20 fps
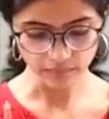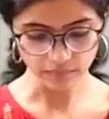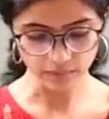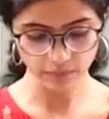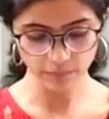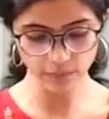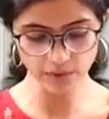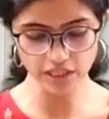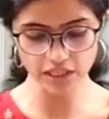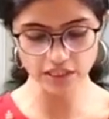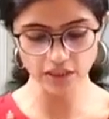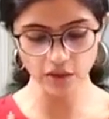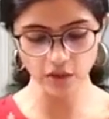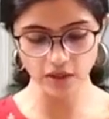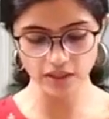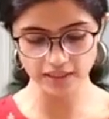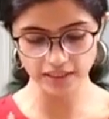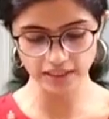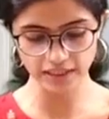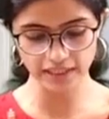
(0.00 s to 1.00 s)
which is
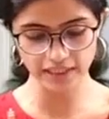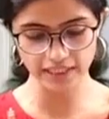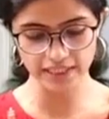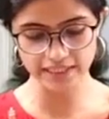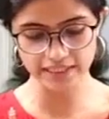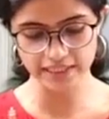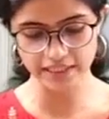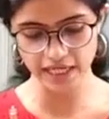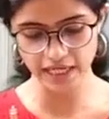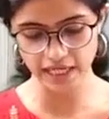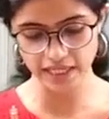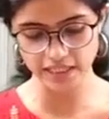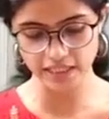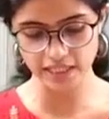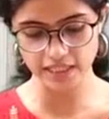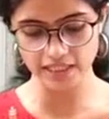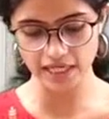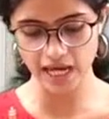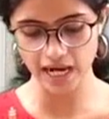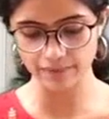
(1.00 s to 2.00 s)
causing these
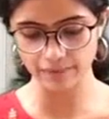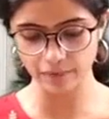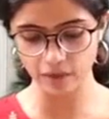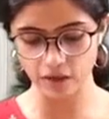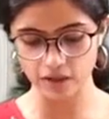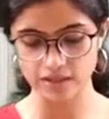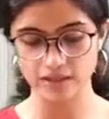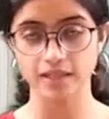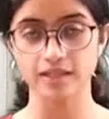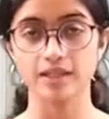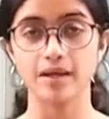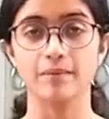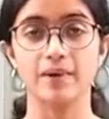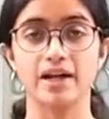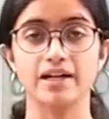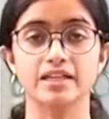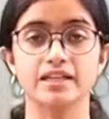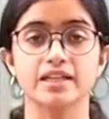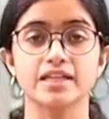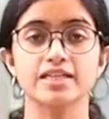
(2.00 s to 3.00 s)
changes are causing
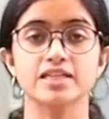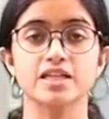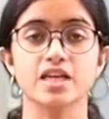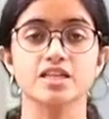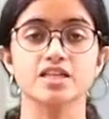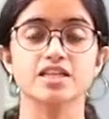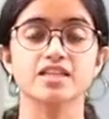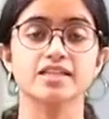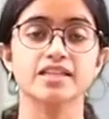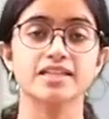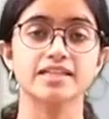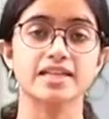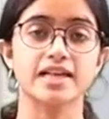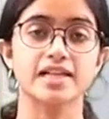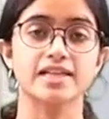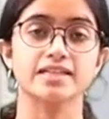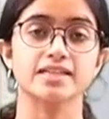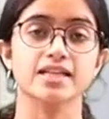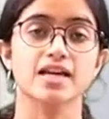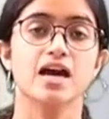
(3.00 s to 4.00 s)
these changes in the
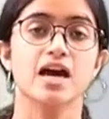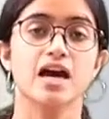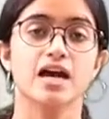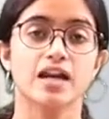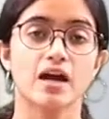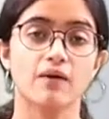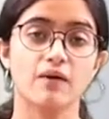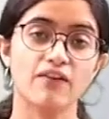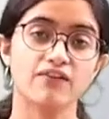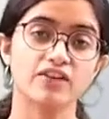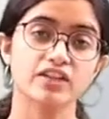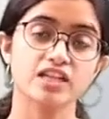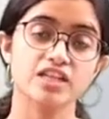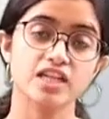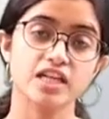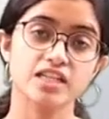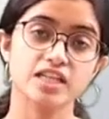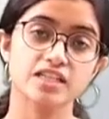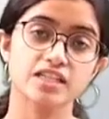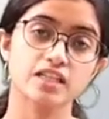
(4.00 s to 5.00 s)
cells. Now after the
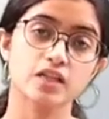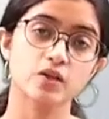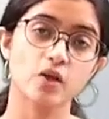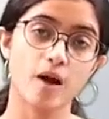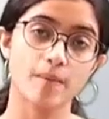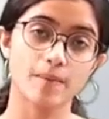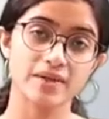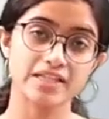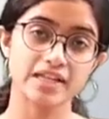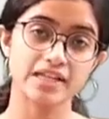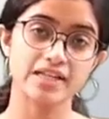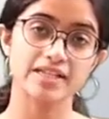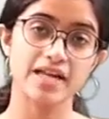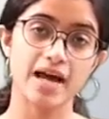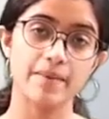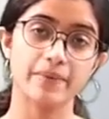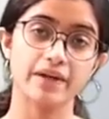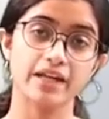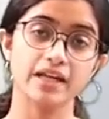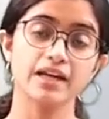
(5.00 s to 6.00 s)
changes in the normal cell is
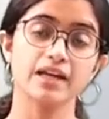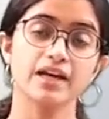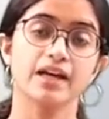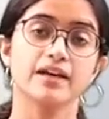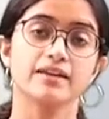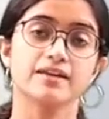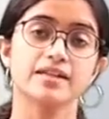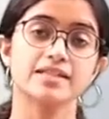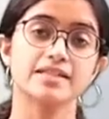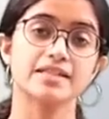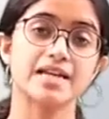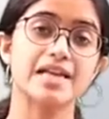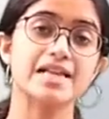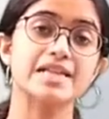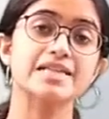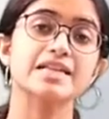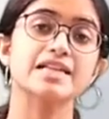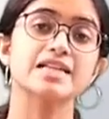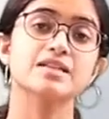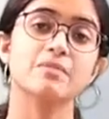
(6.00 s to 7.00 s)
happening, the cell
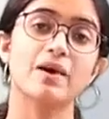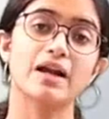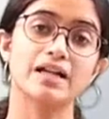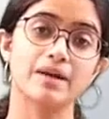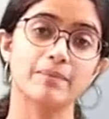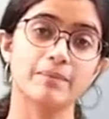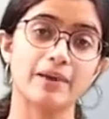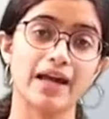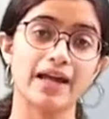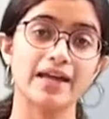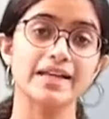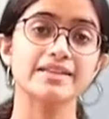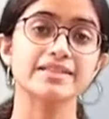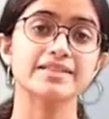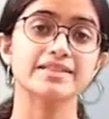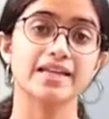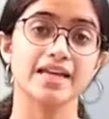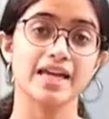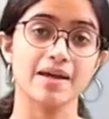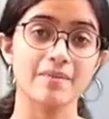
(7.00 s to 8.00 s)
is multiplying
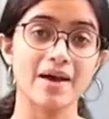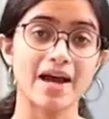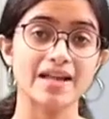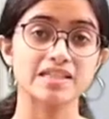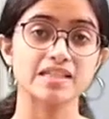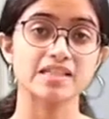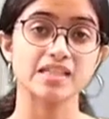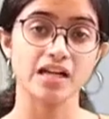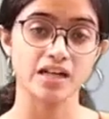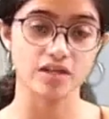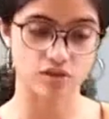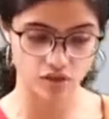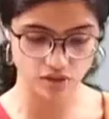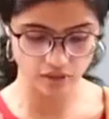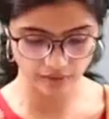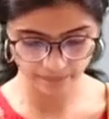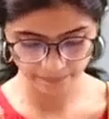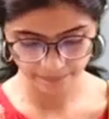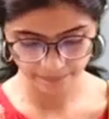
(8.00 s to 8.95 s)
same as such,